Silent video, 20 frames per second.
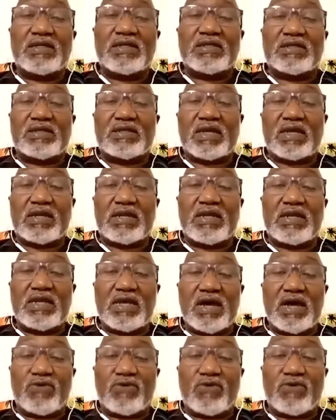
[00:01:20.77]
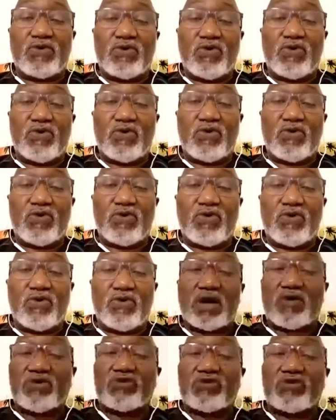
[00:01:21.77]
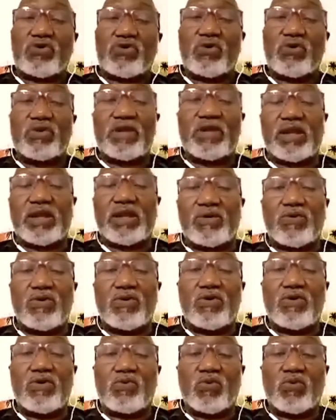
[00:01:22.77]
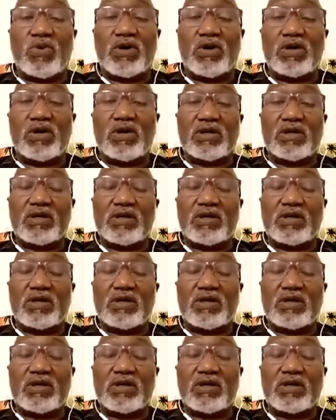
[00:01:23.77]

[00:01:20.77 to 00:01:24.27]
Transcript: Suddenly I could not work. I was told that I could not work.